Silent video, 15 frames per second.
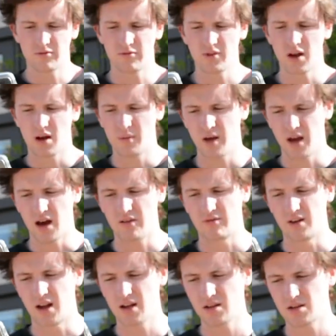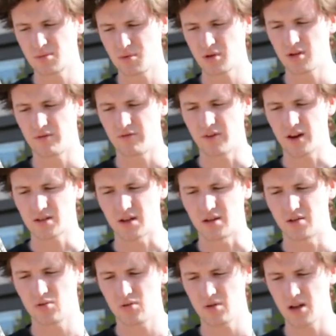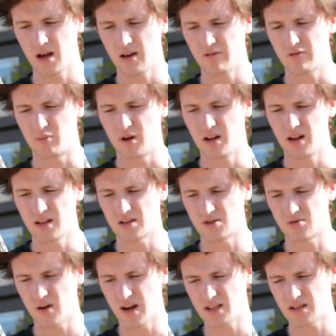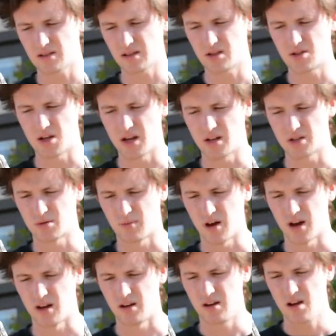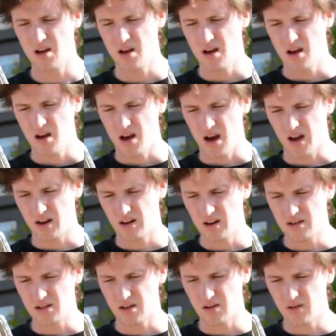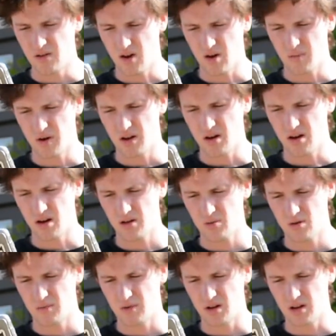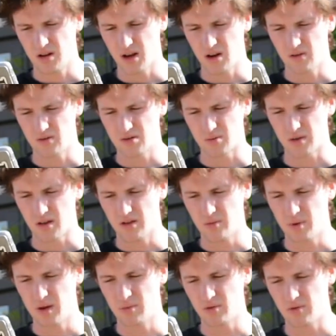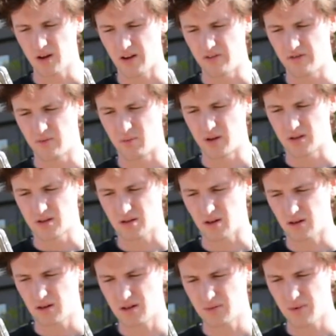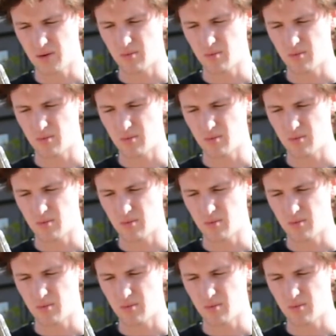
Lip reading: flaw may have negligible effect on your life, but it has drastically changed mine. I cannot tell you how many awkward encounters with other people have been scarred into my